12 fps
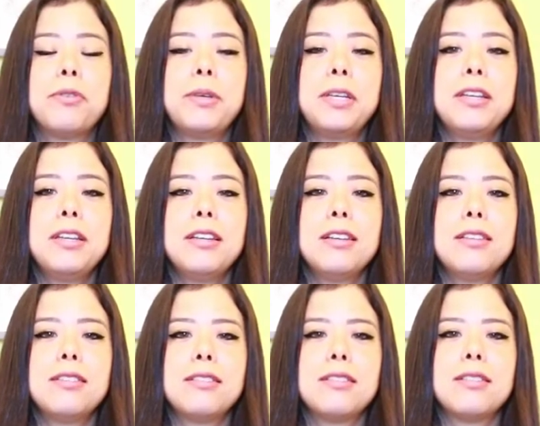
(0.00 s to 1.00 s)
for me
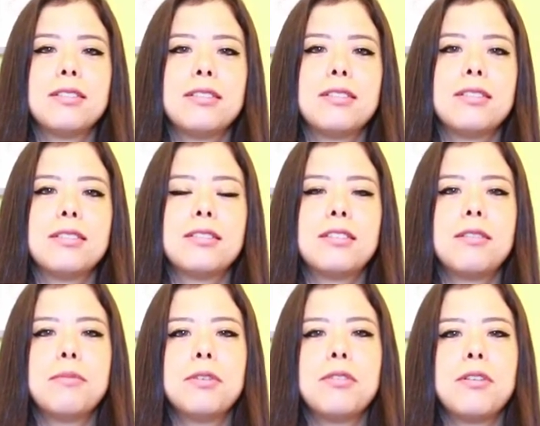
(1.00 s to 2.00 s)
is a
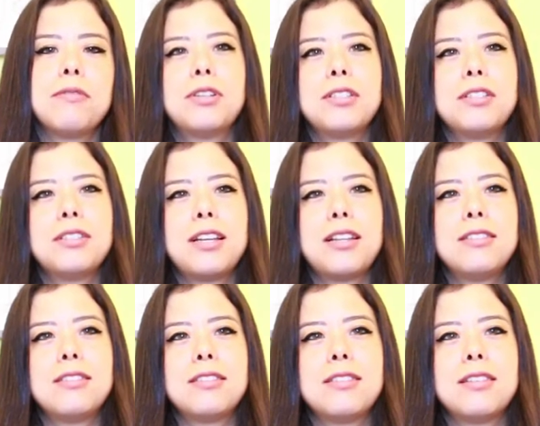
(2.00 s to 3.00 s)
symbol of
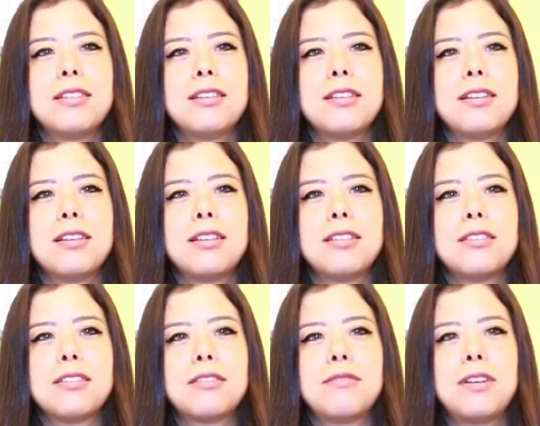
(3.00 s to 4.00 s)
resistance
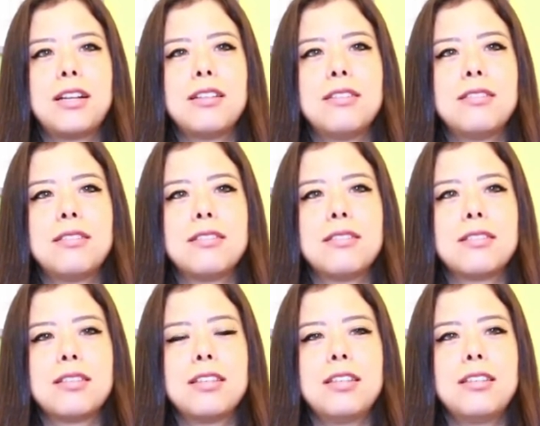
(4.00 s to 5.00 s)
and surveillance
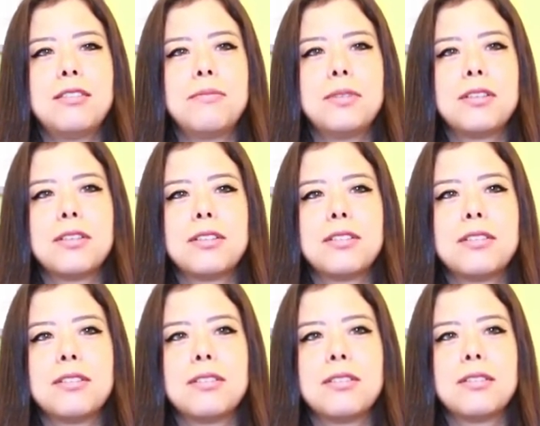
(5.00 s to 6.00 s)
as a kid
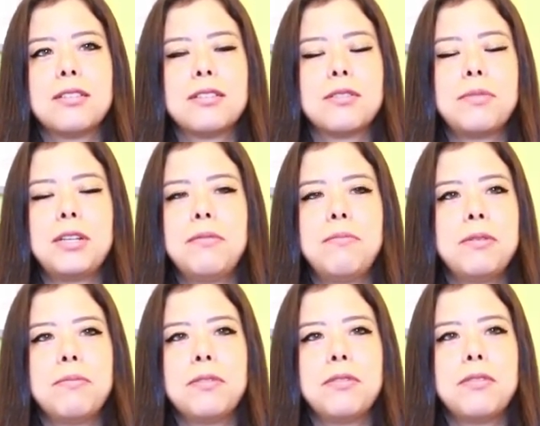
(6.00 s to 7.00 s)
because, uh, as many
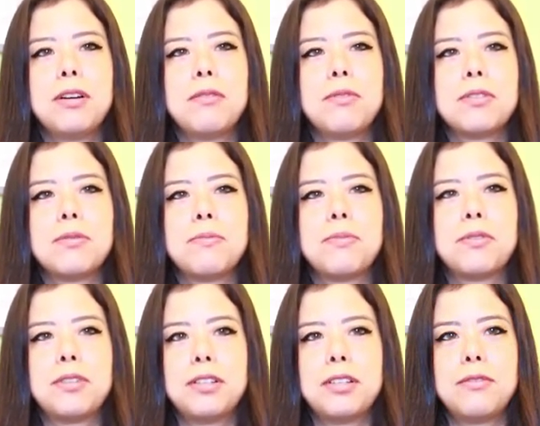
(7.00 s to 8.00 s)
people, I was
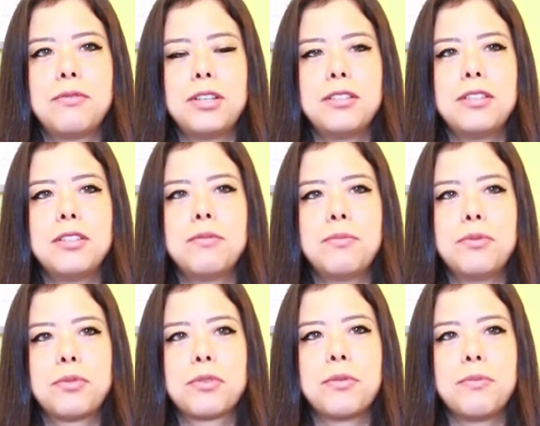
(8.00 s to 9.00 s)
born and raised in
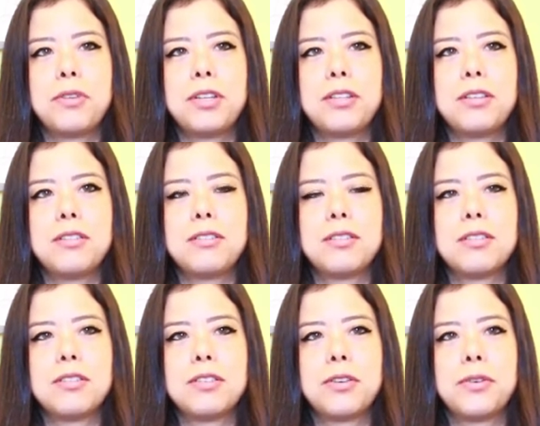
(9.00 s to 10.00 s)
poor communities.
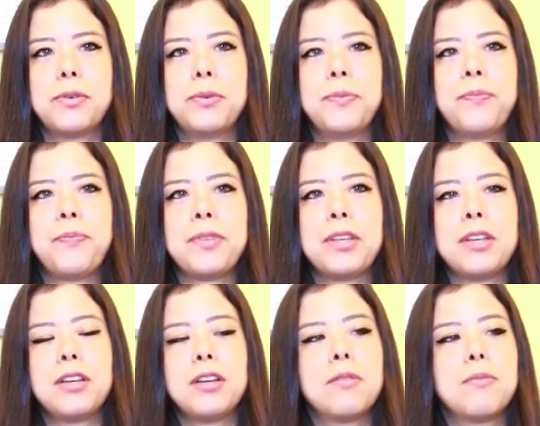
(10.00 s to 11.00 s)
So,
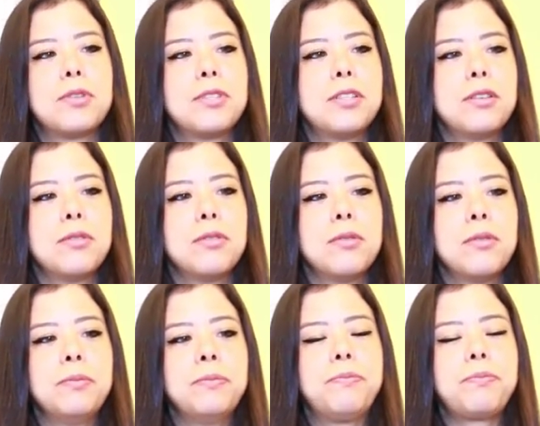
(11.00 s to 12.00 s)

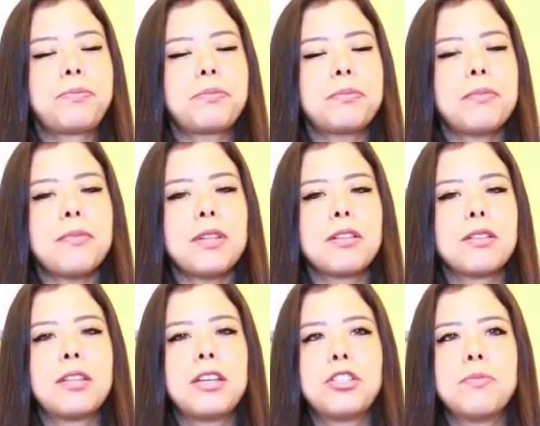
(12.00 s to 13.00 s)
Brazil
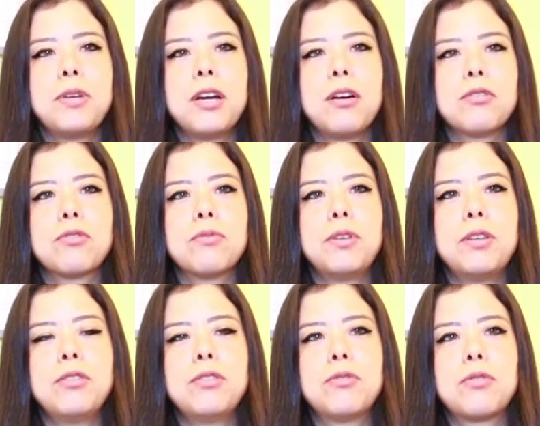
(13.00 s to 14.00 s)
teach me how to
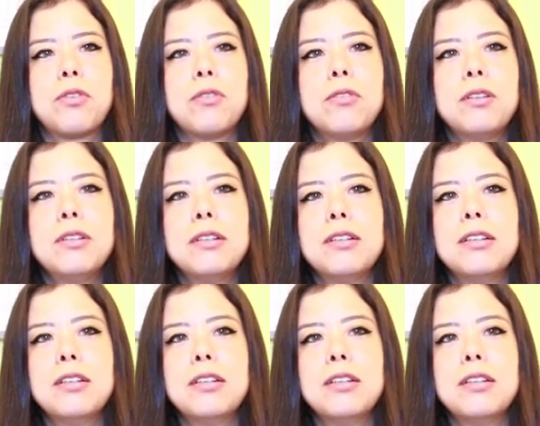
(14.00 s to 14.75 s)
be strong